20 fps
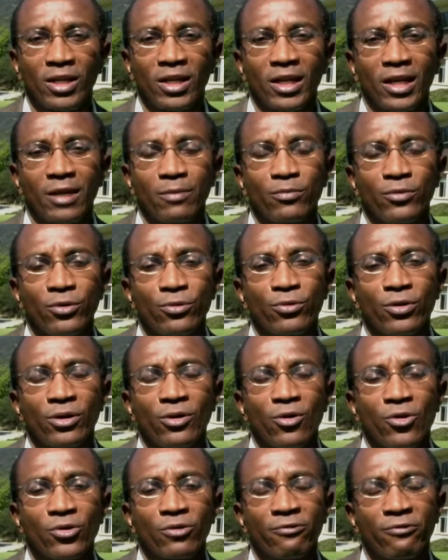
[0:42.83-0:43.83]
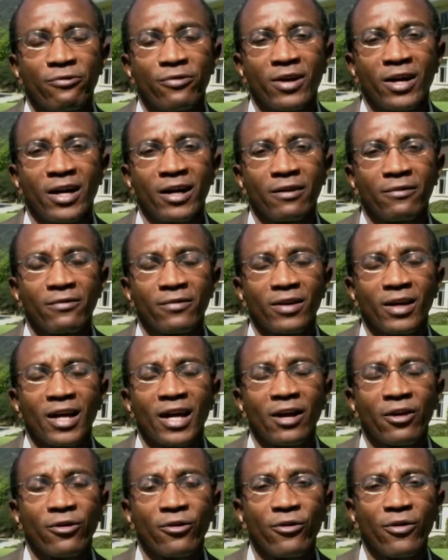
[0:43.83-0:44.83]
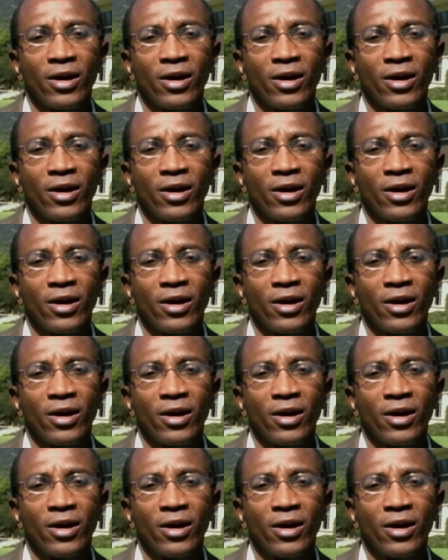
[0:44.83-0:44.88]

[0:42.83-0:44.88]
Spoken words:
in Liberia under five are